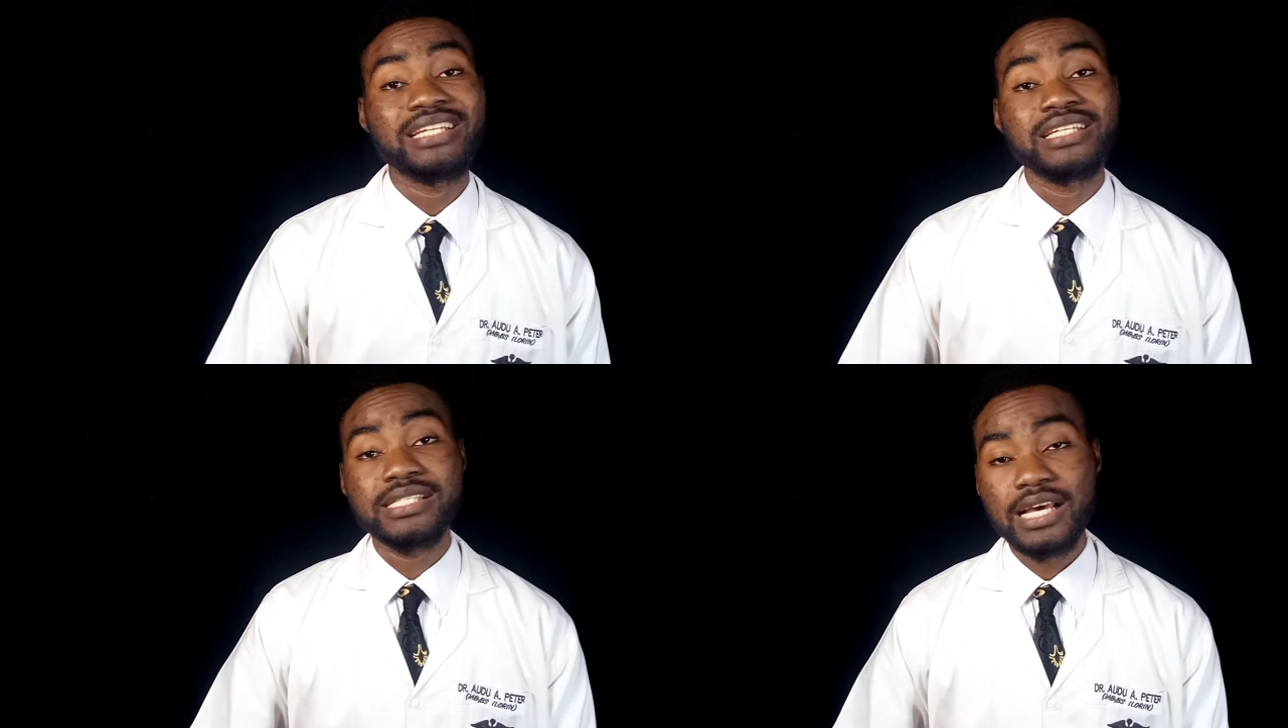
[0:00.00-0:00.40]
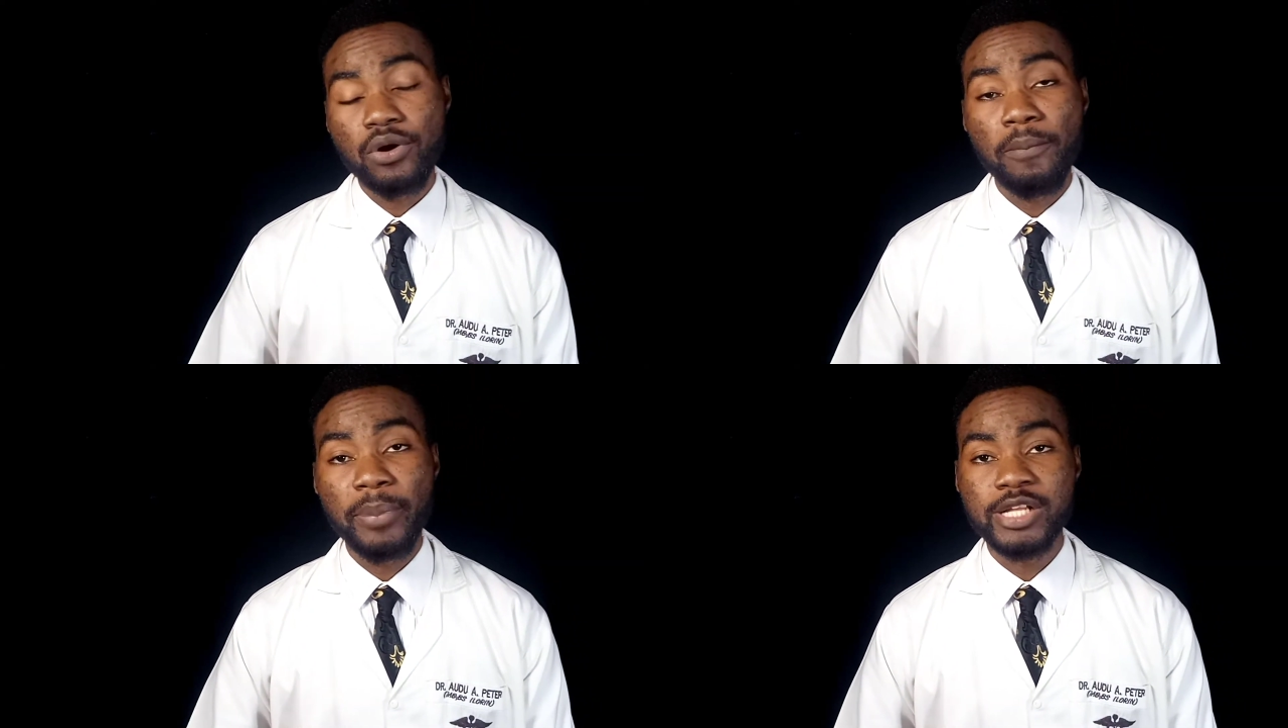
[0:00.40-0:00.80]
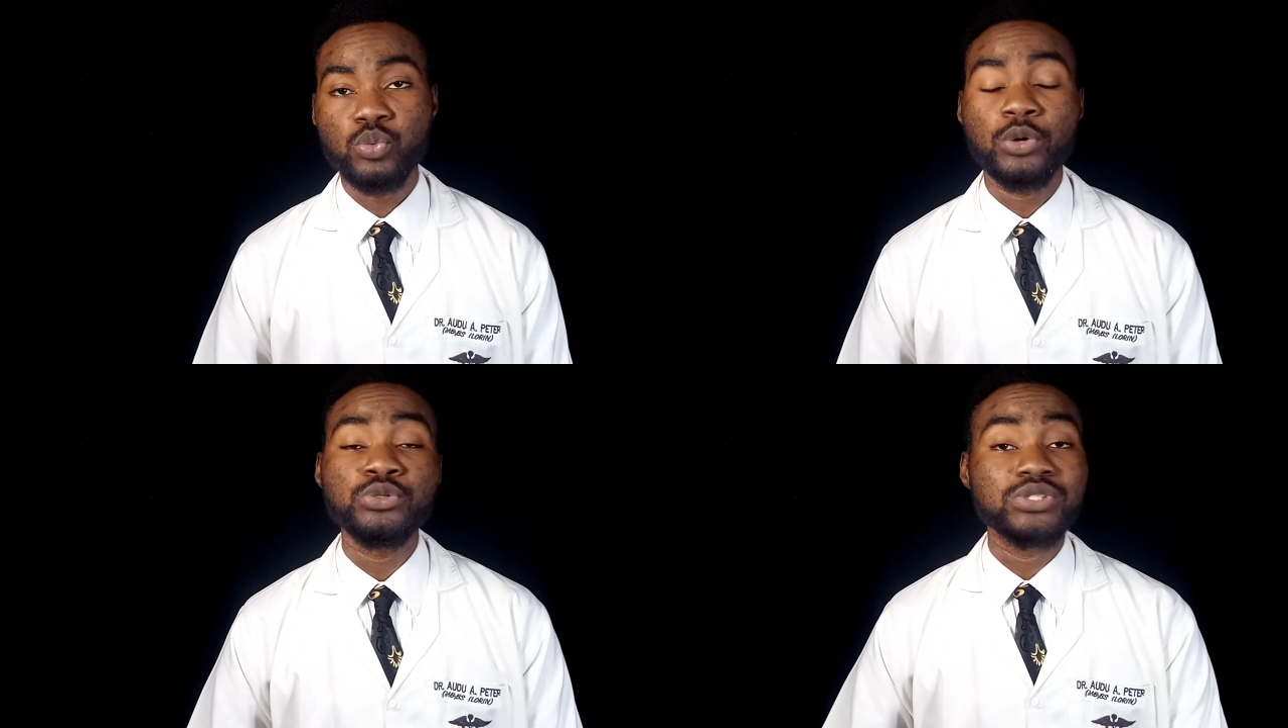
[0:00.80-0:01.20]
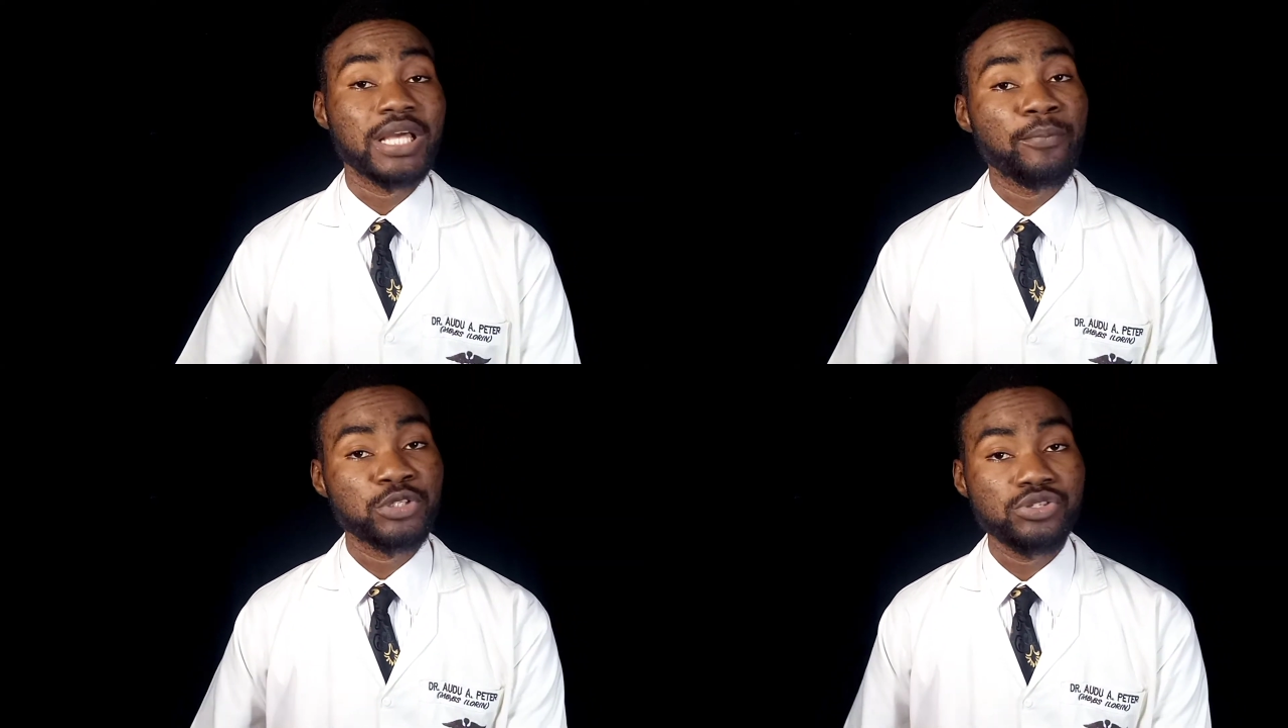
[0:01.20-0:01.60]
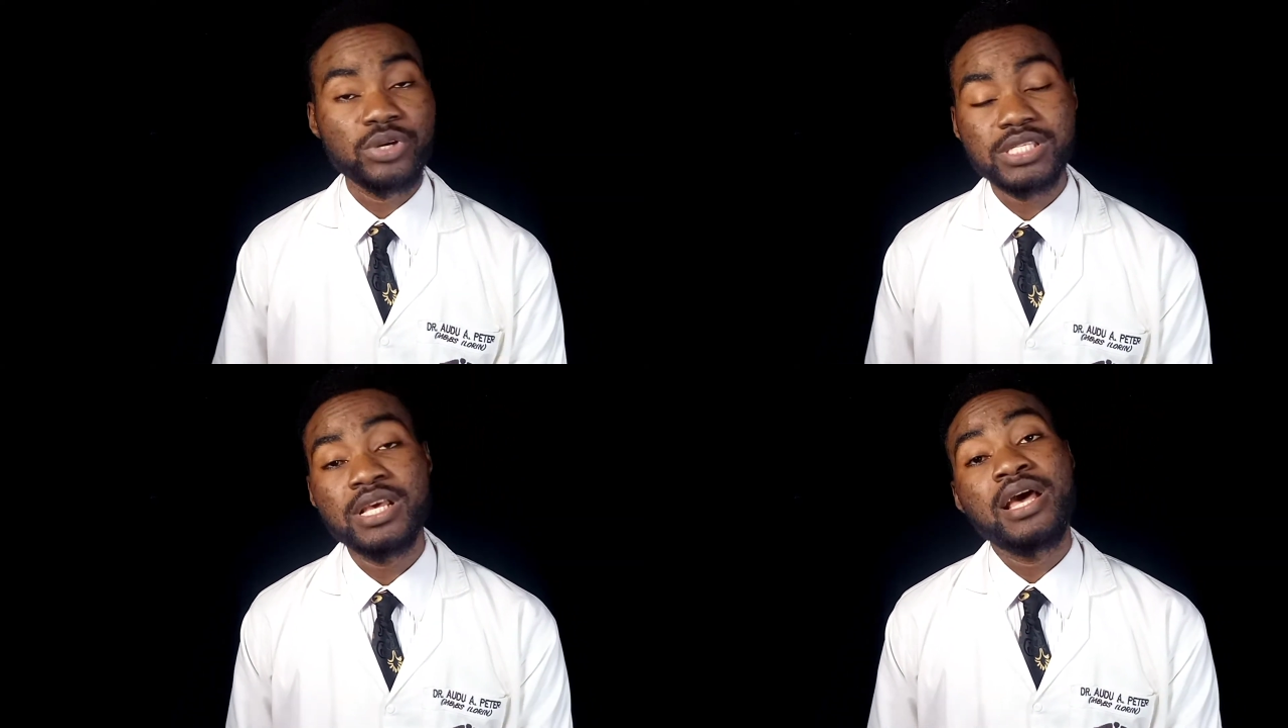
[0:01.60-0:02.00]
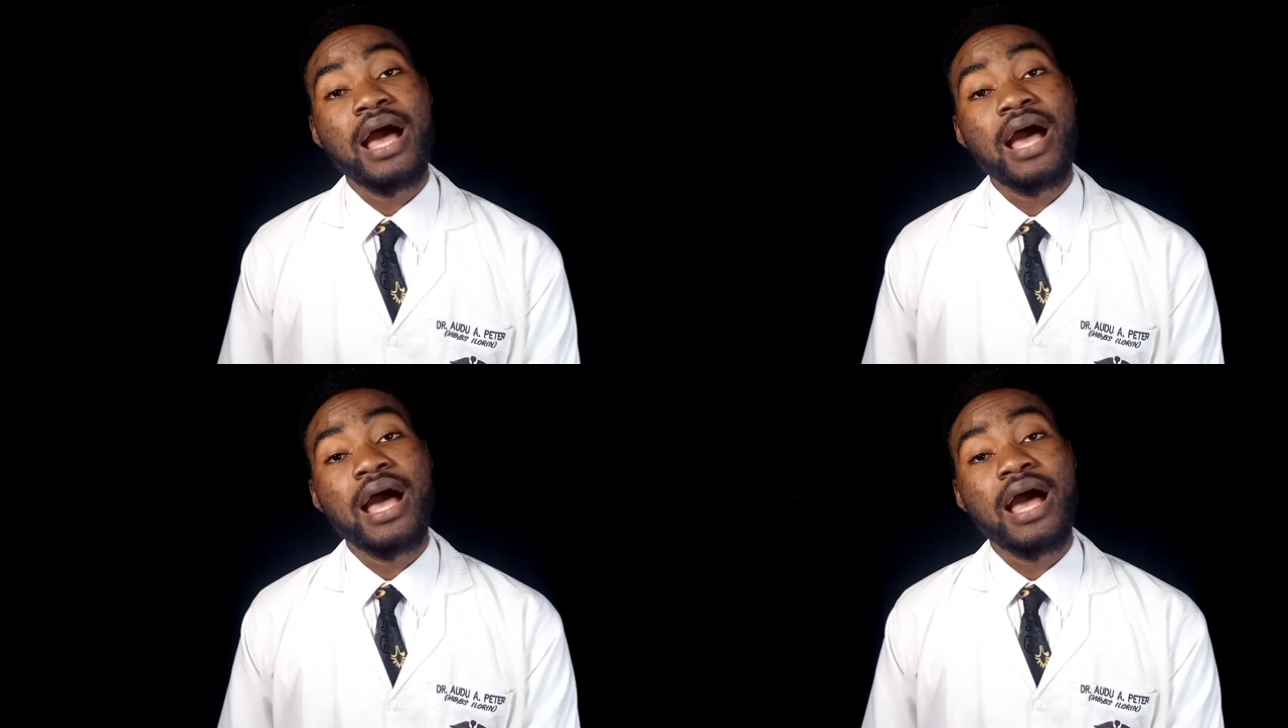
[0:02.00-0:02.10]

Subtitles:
and the second part, we're going to demonstrate